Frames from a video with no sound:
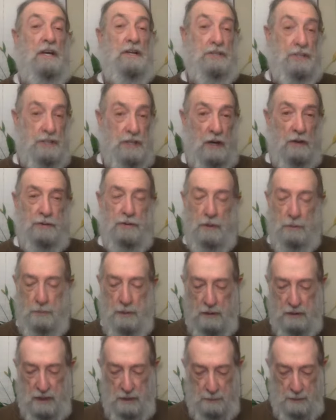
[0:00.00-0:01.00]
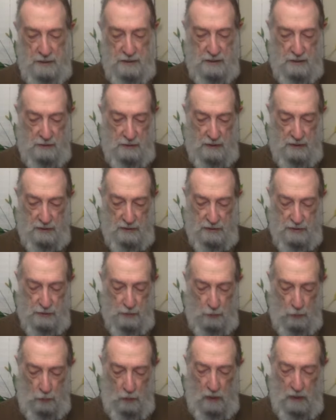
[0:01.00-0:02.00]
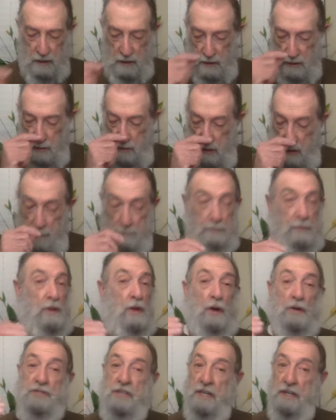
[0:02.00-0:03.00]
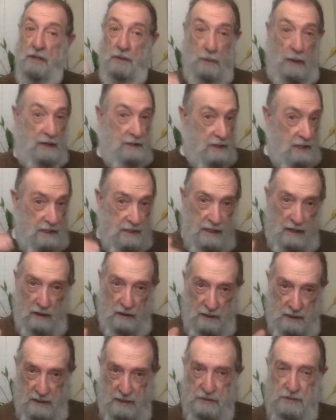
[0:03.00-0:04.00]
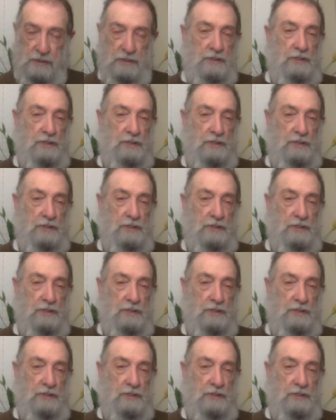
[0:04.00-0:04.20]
shelter building materials, water, goes into great detail in these.